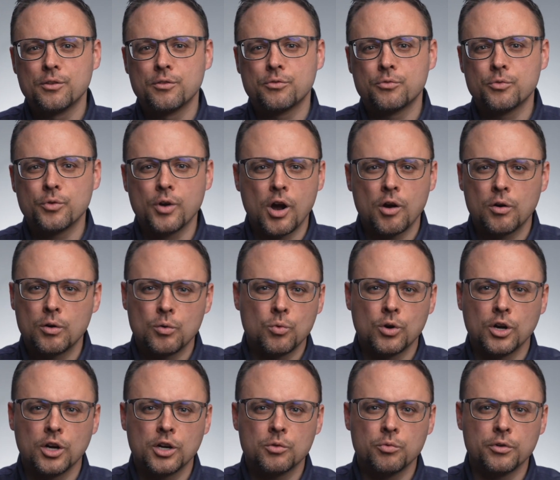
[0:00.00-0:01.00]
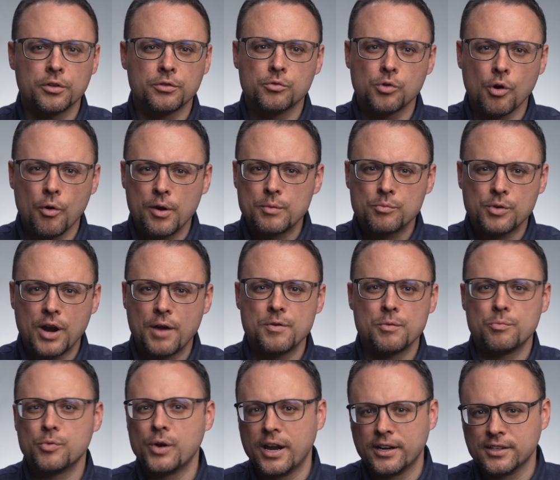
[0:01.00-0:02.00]
Through our work with growing
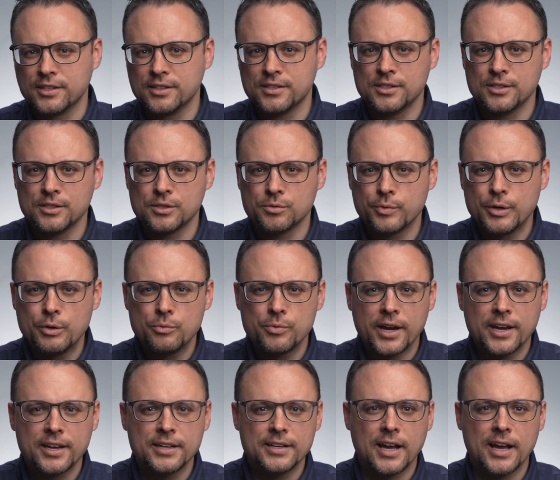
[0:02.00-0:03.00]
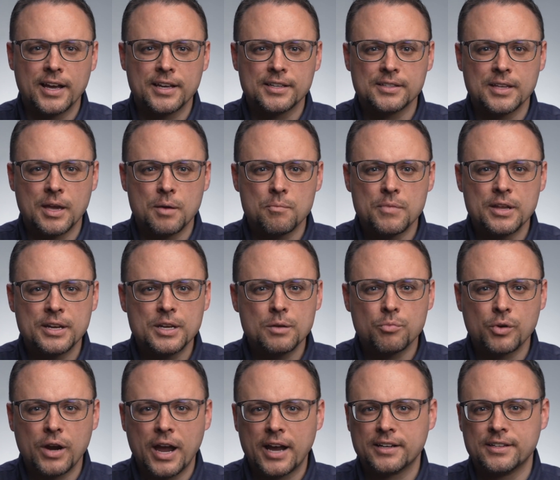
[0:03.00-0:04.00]
private practices, we recognize that many
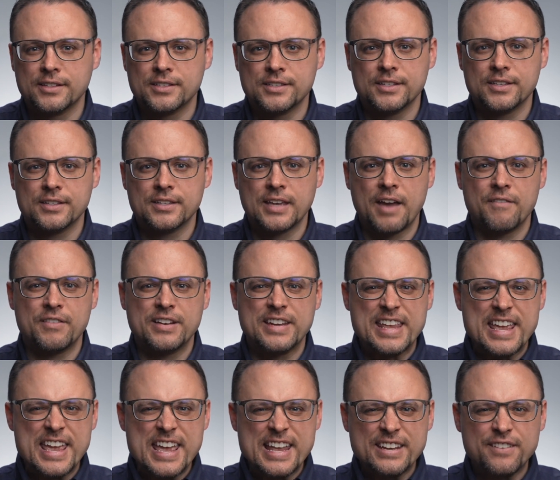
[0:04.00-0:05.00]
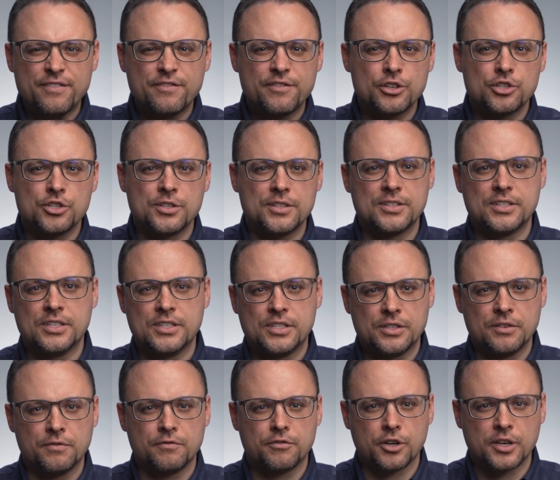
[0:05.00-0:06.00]
practices have an inefficient
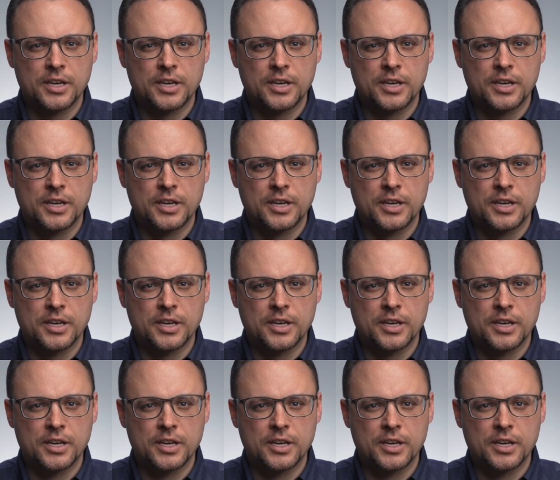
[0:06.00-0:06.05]
system for